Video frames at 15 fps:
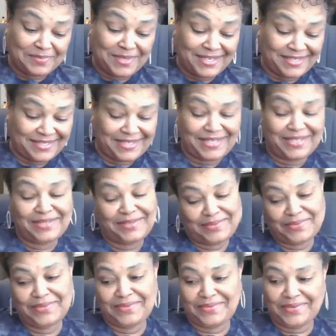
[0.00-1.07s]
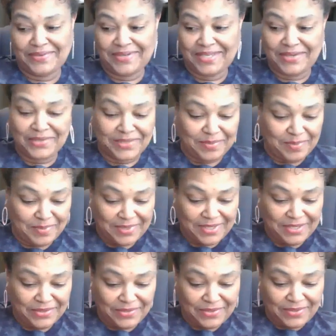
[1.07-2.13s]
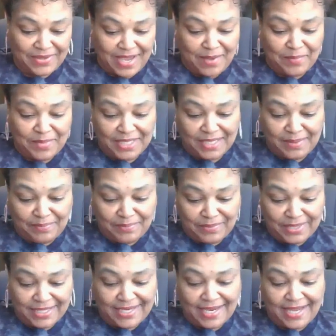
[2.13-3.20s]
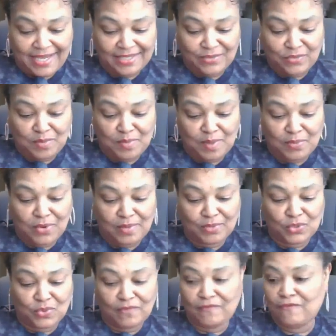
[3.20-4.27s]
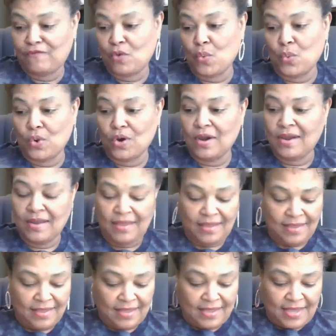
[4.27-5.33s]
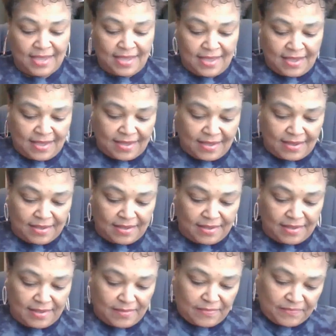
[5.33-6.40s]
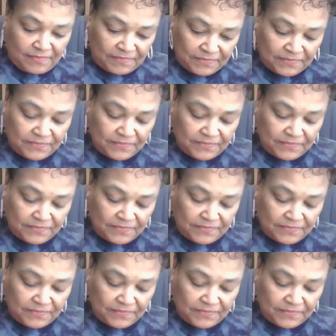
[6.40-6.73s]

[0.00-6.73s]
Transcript: about to say kill, kill how many, but I had to remember I'm doing four. Um,